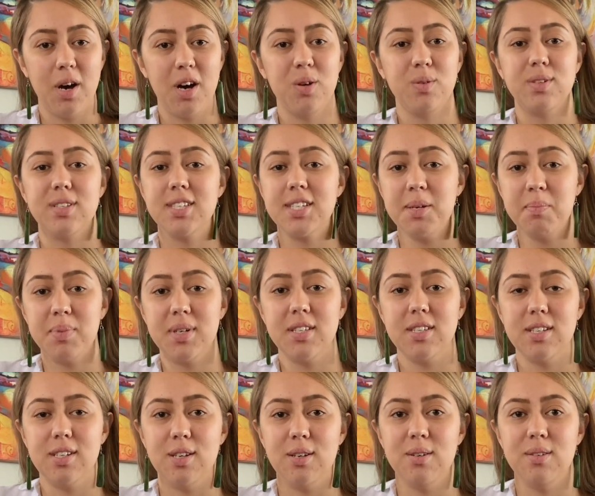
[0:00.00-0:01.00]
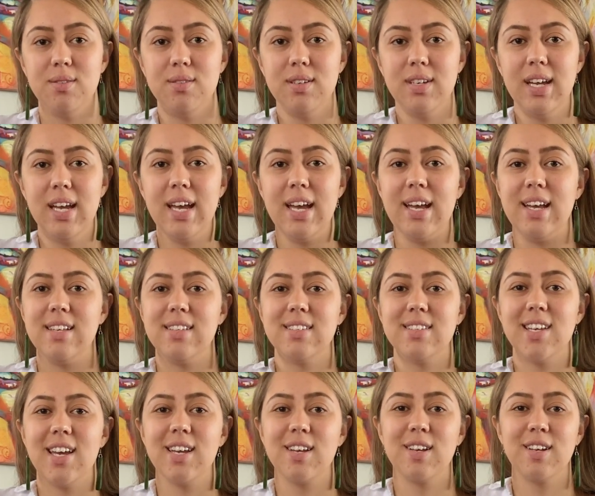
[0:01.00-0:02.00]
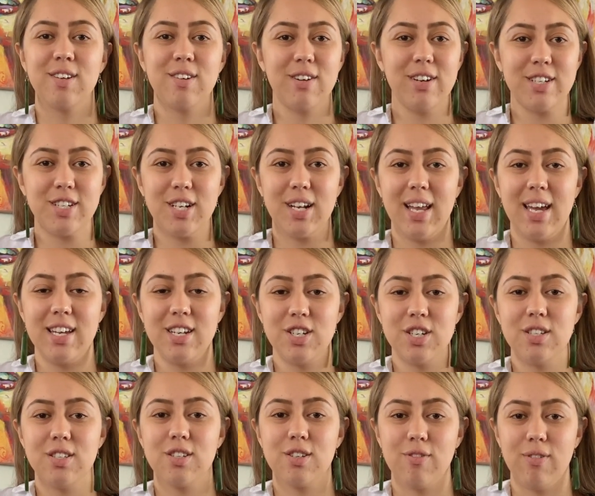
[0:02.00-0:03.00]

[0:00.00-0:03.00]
I would tip it to you and say congratulations,